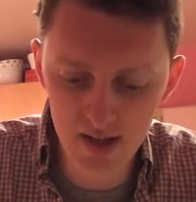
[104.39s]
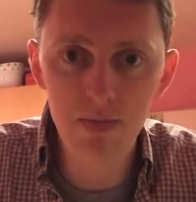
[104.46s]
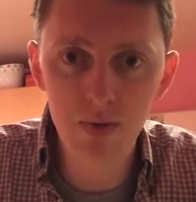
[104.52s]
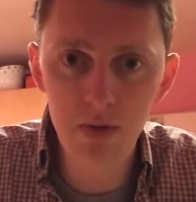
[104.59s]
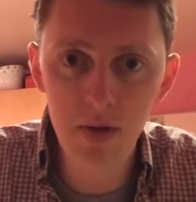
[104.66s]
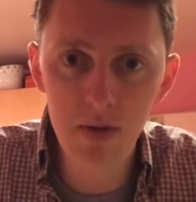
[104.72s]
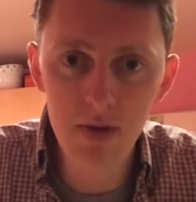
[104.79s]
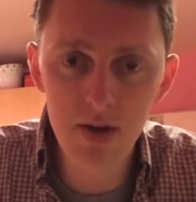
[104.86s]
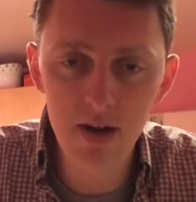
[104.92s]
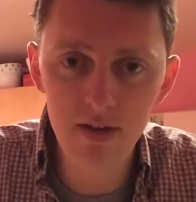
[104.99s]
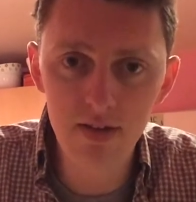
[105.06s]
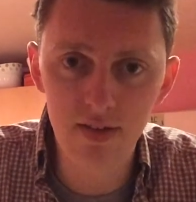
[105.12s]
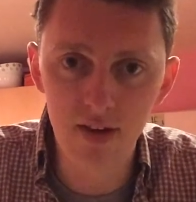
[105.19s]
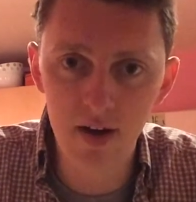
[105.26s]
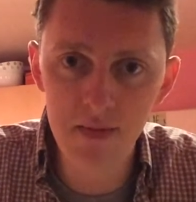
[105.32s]
But maybe
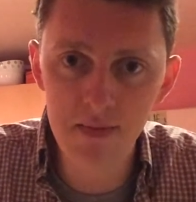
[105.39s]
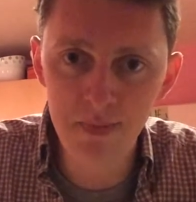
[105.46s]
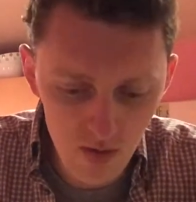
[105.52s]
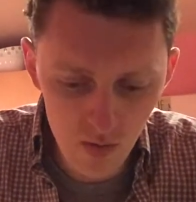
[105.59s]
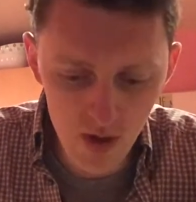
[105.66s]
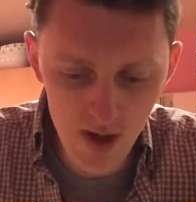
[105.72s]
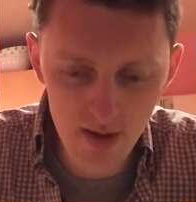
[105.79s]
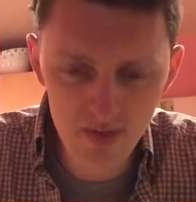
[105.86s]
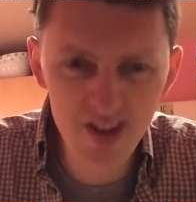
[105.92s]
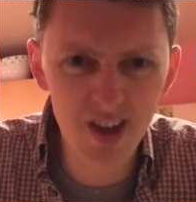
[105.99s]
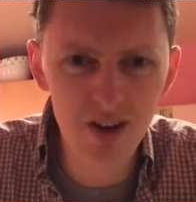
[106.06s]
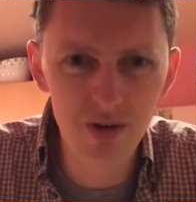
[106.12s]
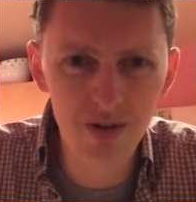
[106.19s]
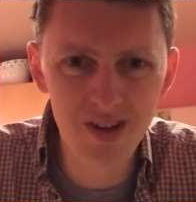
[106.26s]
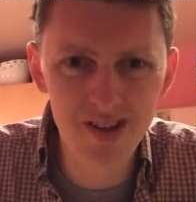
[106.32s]
another time, when I haven't
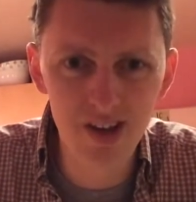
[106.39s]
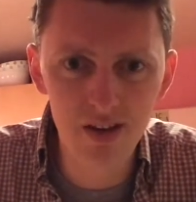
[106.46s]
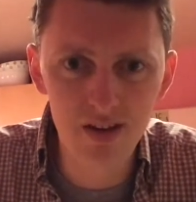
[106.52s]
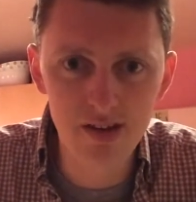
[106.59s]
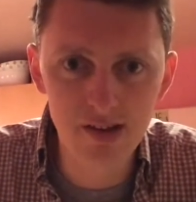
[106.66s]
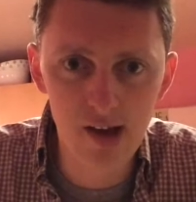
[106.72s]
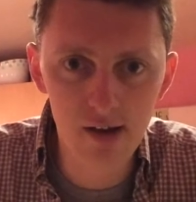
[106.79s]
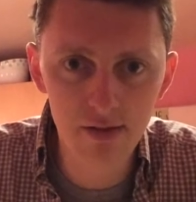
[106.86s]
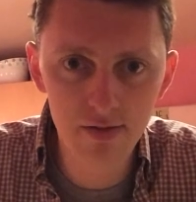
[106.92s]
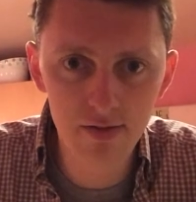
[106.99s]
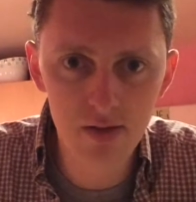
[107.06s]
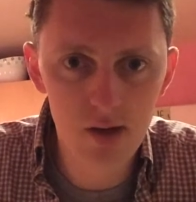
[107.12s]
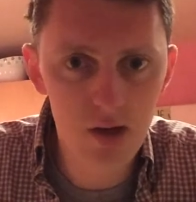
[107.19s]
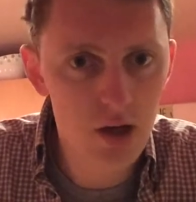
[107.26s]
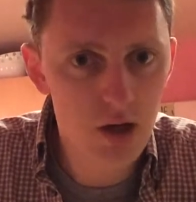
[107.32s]
done all this other stuff.
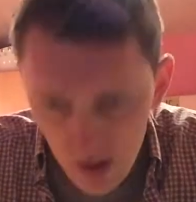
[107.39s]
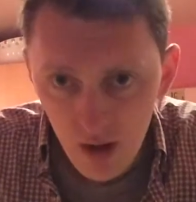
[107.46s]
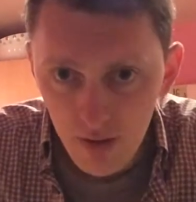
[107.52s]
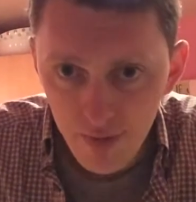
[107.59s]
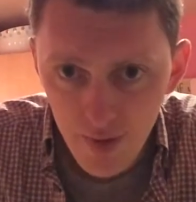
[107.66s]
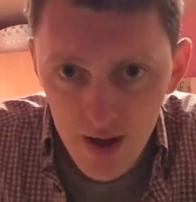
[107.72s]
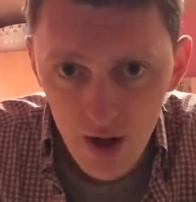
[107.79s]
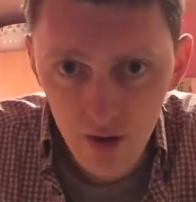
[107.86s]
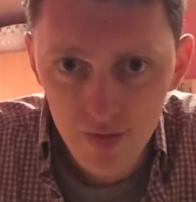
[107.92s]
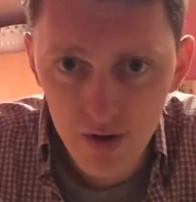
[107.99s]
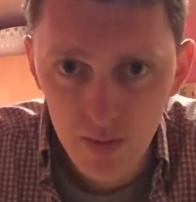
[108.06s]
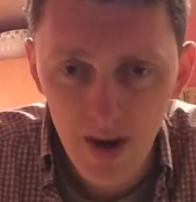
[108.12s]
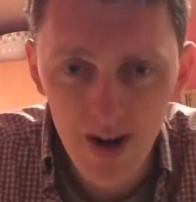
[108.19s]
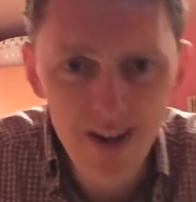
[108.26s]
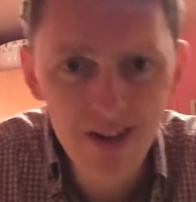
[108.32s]
I'm feeling confident
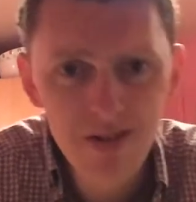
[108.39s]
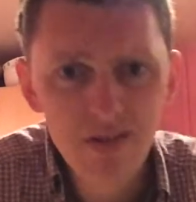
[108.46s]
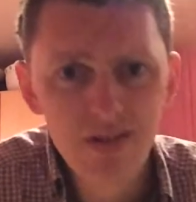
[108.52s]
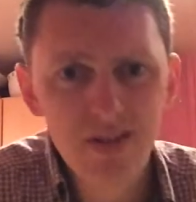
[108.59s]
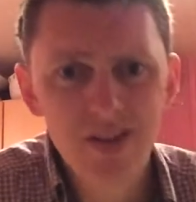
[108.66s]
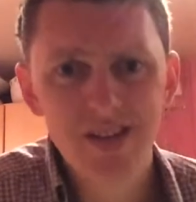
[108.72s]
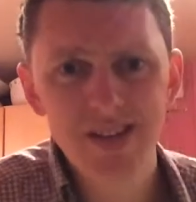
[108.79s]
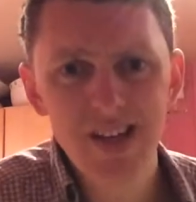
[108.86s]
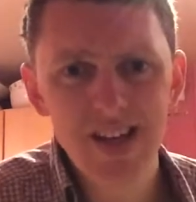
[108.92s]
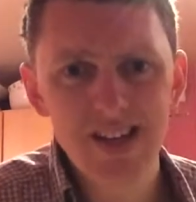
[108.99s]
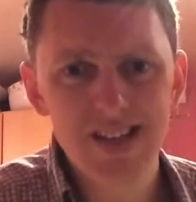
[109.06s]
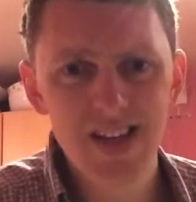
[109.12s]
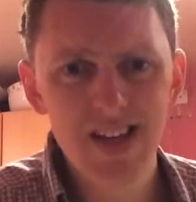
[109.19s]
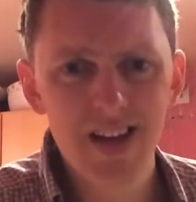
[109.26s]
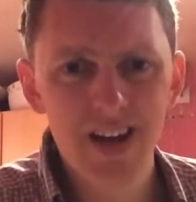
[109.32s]
about it.
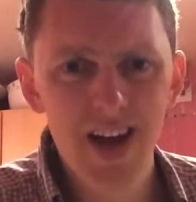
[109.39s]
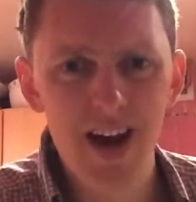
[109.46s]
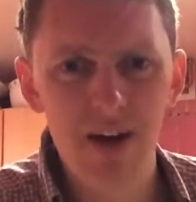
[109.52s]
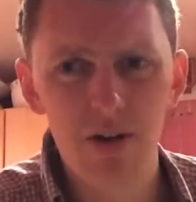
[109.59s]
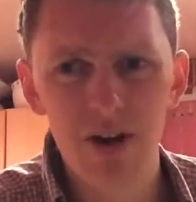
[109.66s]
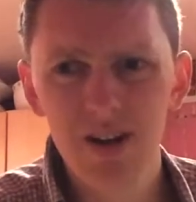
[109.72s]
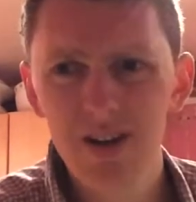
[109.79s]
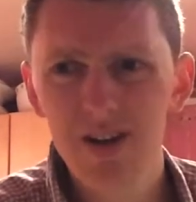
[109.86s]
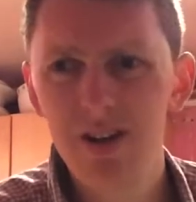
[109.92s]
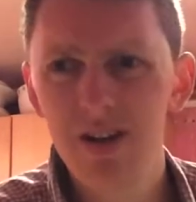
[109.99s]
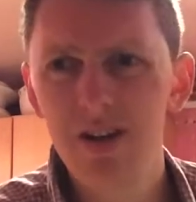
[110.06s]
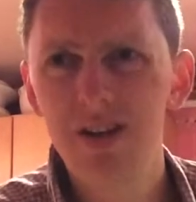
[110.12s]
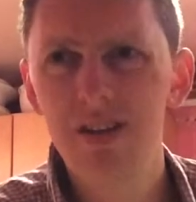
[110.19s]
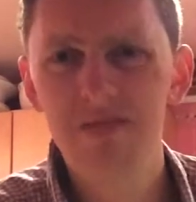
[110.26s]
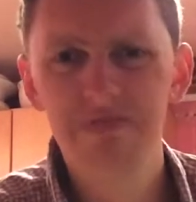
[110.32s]
60 in an hour.
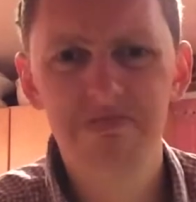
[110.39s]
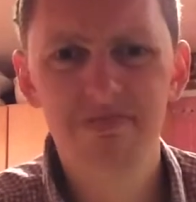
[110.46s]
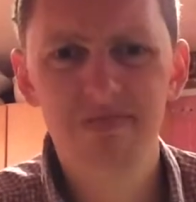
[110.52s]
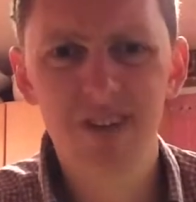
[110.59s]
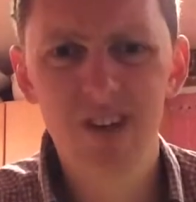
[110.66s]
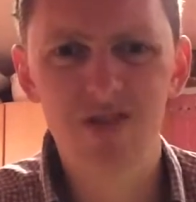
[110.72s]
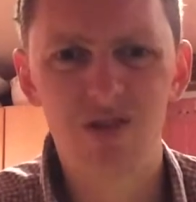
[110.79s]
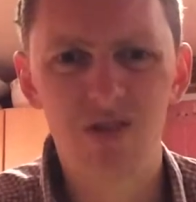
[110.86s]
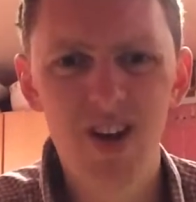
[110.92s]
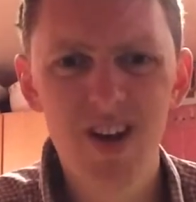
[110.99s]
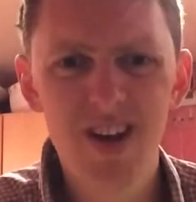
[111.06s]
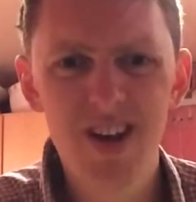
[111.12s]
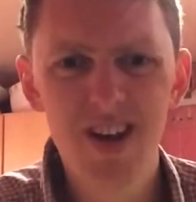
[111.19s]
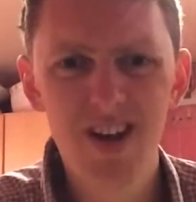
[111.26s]
That's all right.